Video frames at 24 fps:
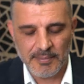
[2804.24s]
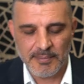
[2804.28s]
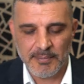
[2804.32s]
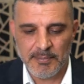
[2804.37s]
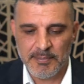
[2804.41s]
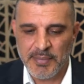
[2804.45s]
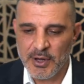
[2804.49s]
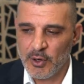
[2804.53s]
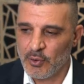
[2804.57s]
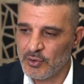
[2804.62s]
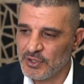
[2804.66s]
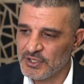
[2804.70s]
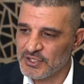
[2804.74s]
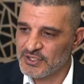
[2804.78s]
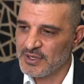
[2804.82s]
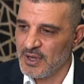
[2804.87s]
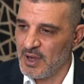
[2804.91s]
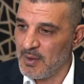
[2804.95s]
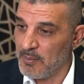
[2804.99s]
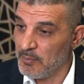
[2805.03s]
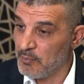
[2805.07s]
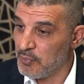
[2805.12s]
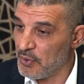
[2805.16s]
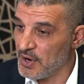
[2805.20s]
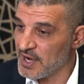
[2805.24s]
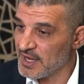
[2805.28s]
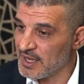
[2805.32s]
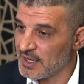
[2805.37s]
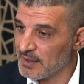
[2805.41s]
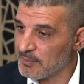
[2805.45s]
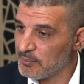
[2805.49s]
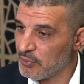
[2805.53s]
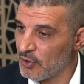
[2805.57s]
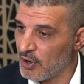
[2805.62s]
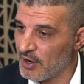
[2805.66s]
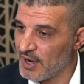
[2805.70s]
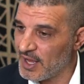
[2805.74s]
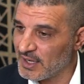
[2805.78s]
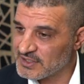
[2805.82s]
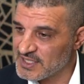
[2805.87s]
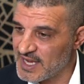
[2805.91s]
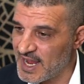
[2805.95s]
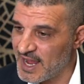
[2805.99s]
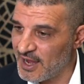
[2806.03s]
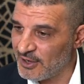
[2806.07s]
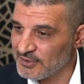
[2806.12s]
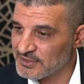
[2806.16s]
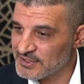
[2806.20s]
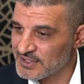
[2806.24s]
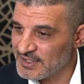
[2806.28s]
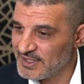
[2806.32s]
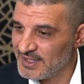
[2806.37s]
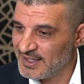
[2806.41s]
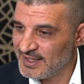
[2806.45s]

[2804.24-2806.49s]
builders bringing product out,